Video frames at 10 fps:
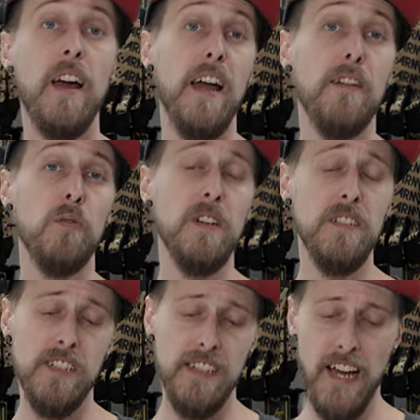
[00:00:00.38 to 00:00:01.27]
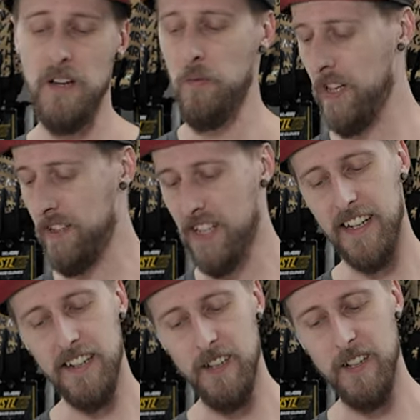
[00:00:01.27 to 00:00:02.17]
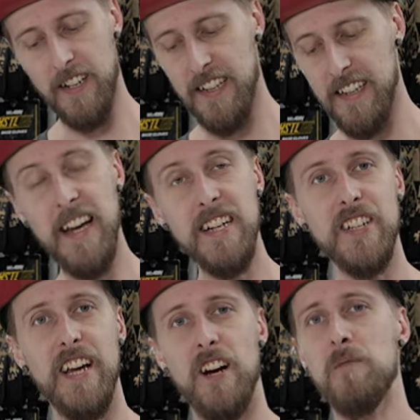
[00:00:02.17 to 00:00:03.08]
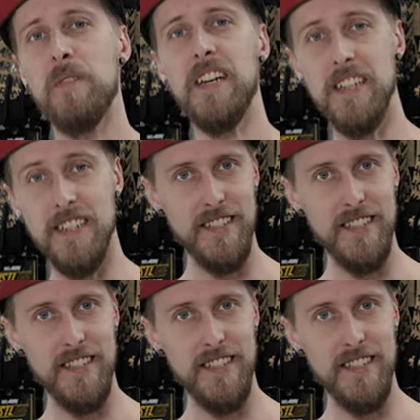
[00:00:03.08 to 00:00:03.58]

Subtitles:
Hey everyone, today we are taking a look at the HK Army